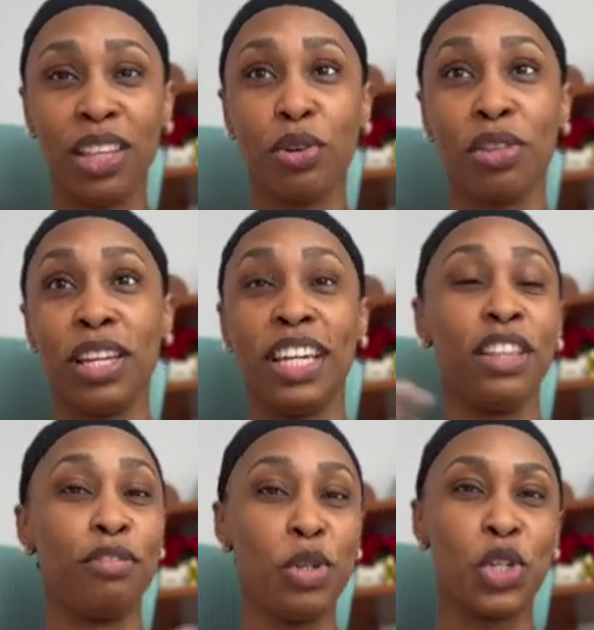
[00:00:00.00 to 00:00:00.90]
thing in the
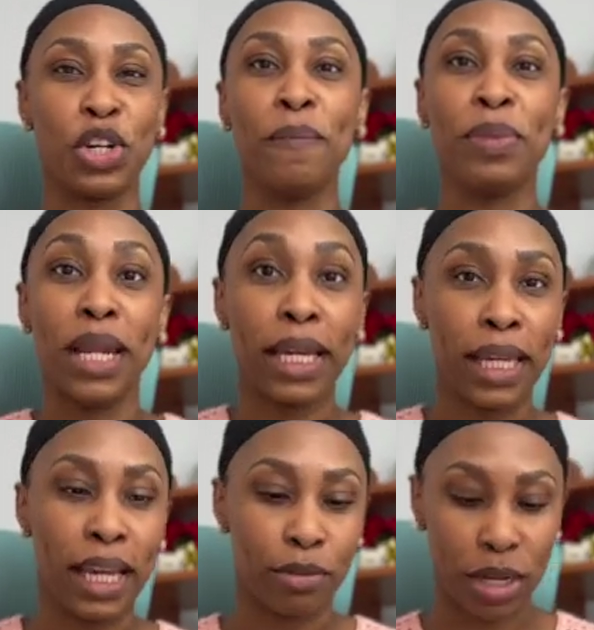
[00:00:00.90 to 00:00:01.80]
future, then I
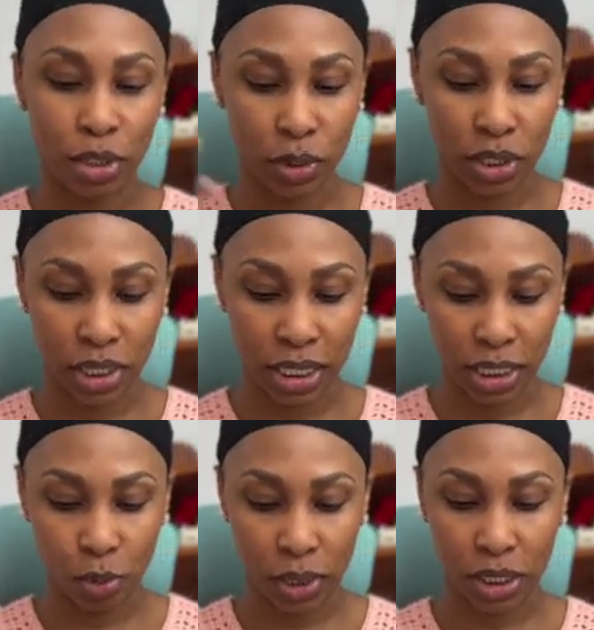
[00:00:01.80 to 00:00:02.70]
can, right? So this
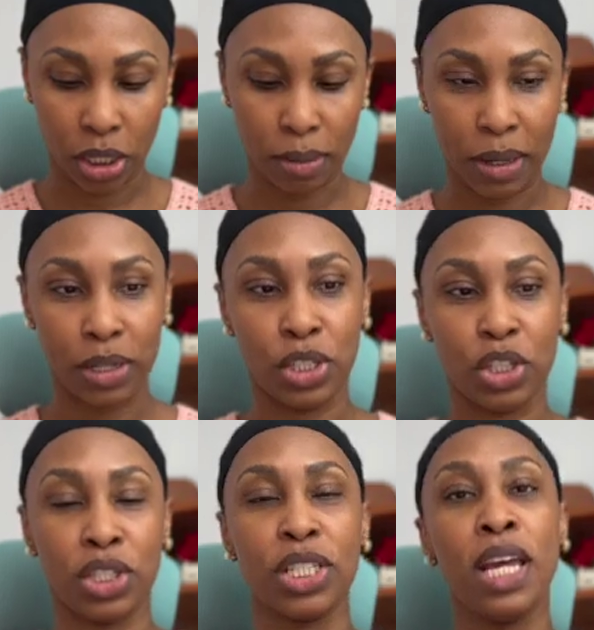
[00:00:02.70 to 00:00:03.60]
is what it's all about. It's
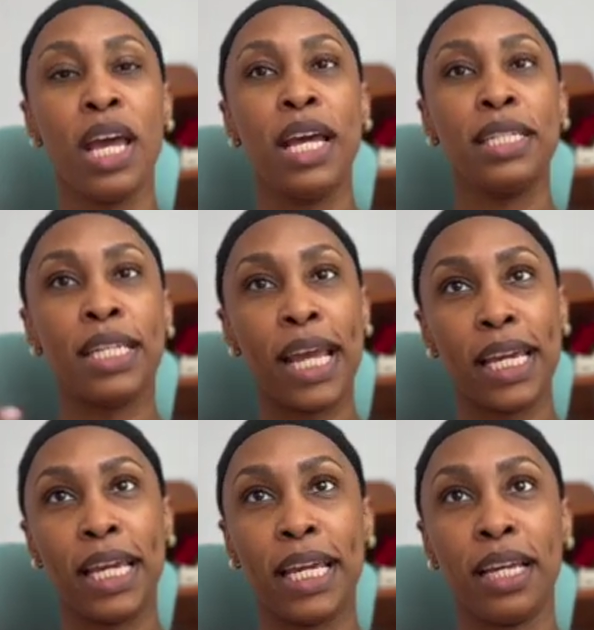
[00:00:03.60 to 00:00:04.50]
just
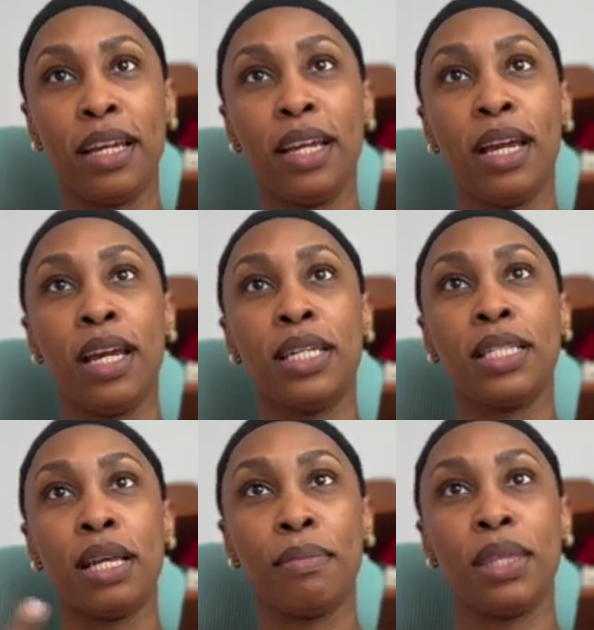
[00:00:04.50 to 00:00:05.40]
taking
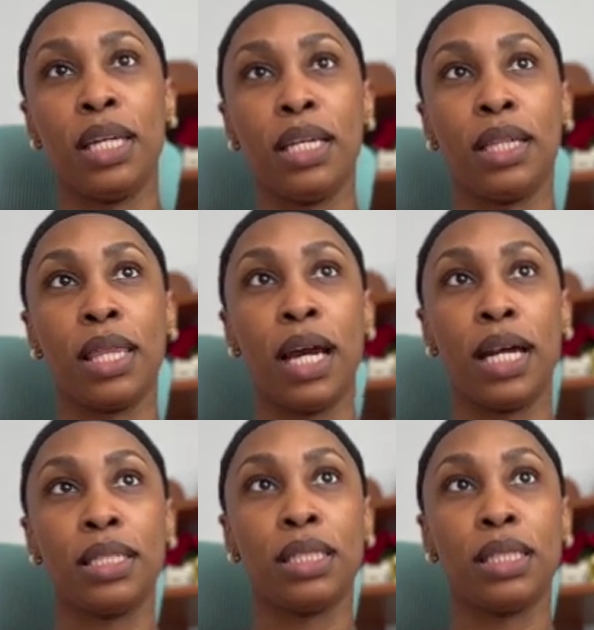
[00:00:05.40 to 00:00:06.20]
something that